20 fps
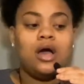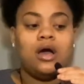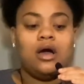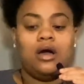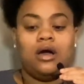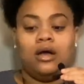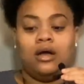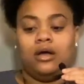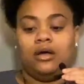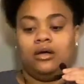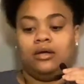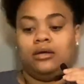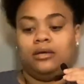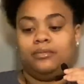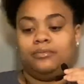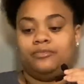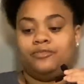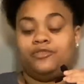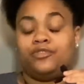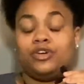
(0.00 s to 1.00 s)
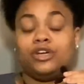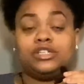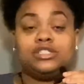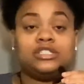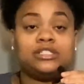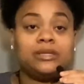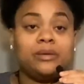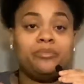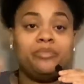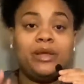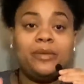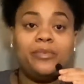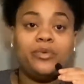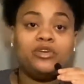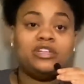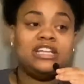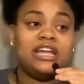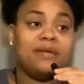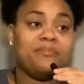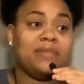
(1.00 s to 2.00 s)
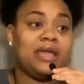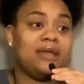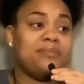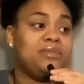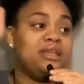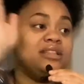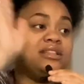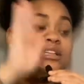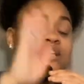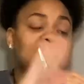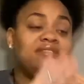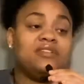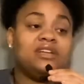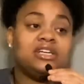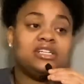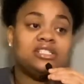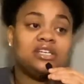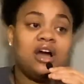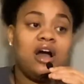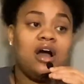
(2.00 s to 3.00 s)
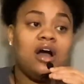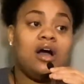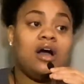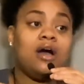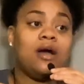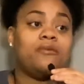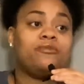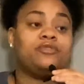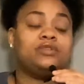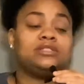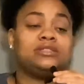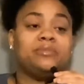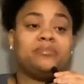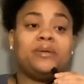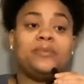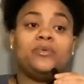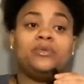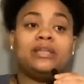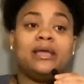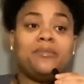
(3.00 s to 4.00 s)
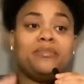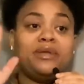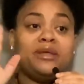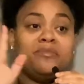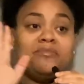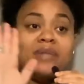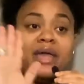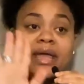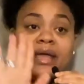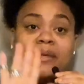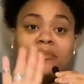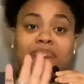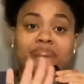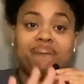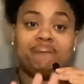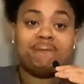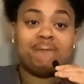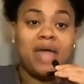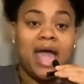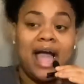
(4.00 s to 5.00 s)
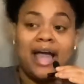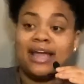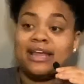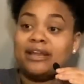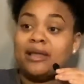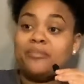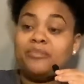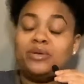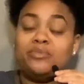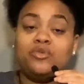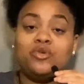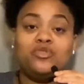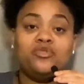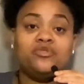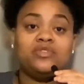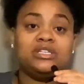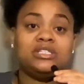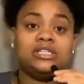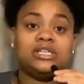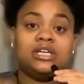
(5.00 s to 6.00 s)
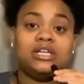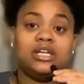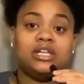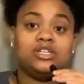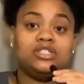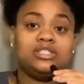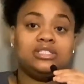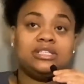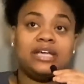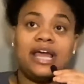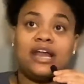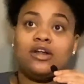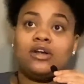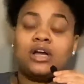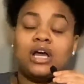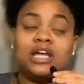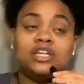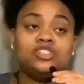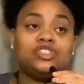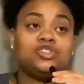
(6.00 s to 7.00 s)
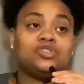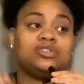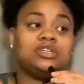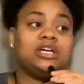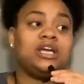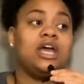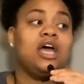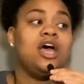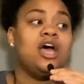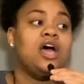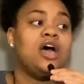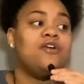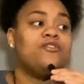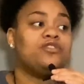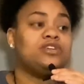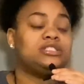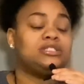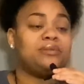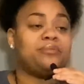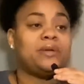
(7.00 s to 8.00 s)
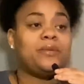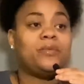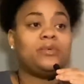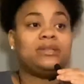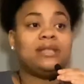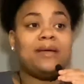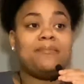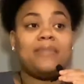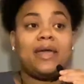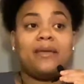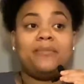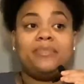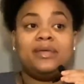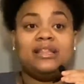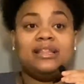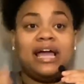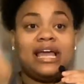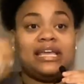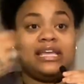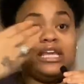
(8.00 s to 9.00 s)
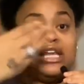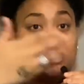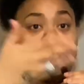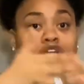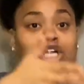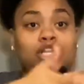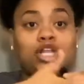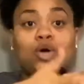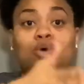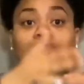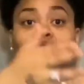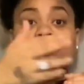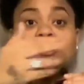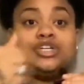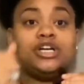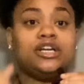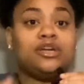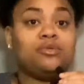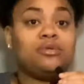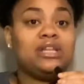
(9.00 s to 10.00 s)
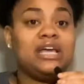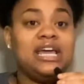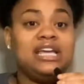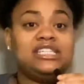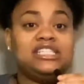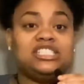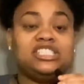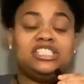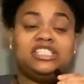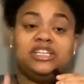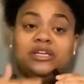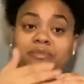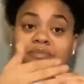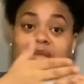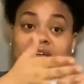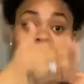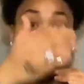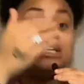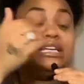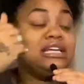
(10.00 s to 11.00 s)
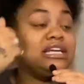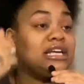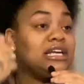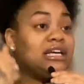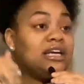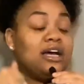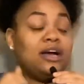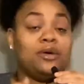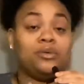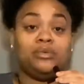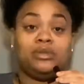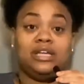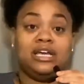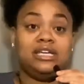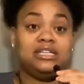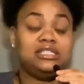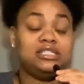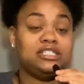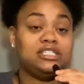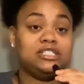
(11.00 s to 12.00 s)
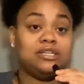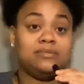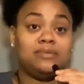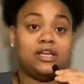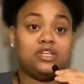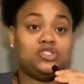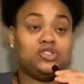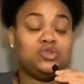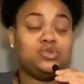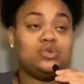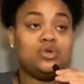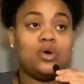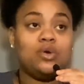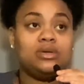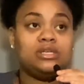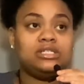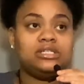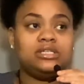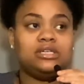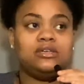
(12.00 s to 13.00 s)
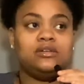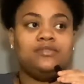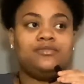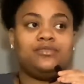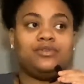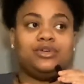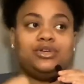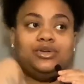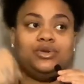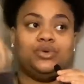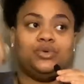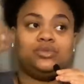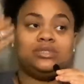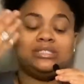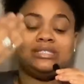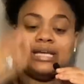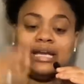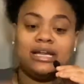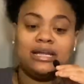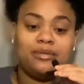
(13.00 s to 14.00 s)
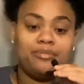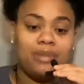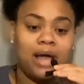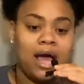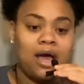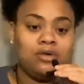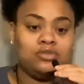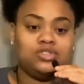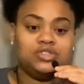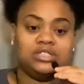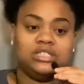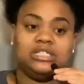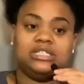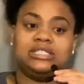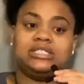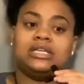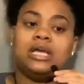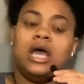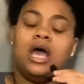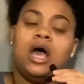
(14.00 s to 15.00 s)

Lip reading: For some people that may be leaving a job, for some people that may be packing up and moving to another state or country, for some people that may be like getting closure in a relationship, ending a relationship that you know isn't good for you, setting boundaries,